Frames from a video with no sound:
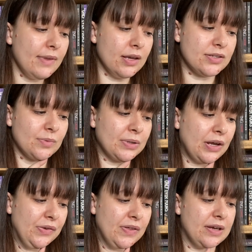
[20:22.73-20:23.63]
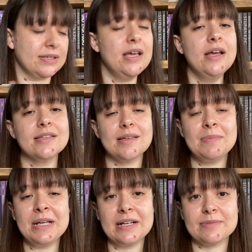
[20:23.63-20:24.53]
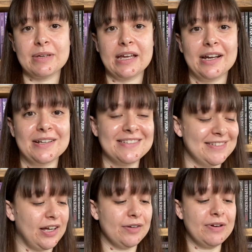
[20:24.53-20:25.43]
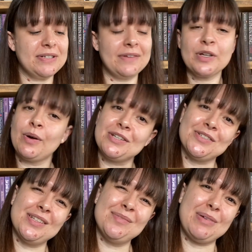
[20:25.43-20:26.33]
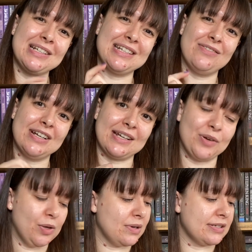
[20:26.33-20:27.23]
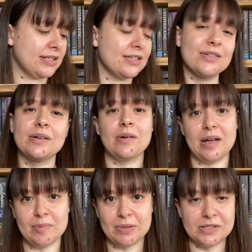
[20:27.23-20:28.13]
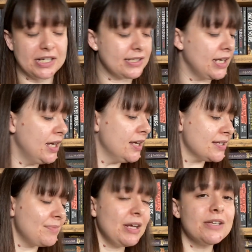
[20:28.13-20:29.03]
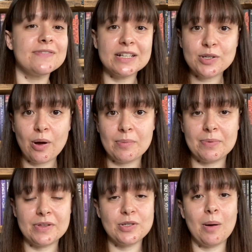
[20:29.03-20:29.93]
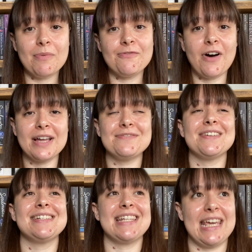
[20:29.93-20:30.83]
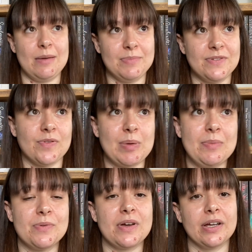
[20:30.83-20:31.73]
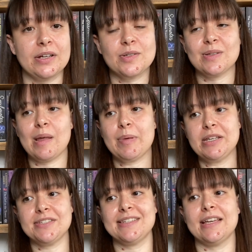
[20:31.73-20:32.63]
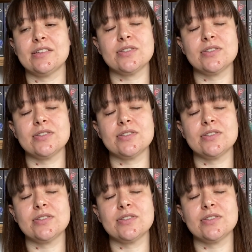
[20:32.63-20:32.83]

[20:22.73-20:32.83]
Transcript: So we'll go through those. Somebody asked me, and I wrote down the questions, but I didn't write down who asked it, so I apologise. Somebody asked for the top 5 tips for people that are going to do their PGCE.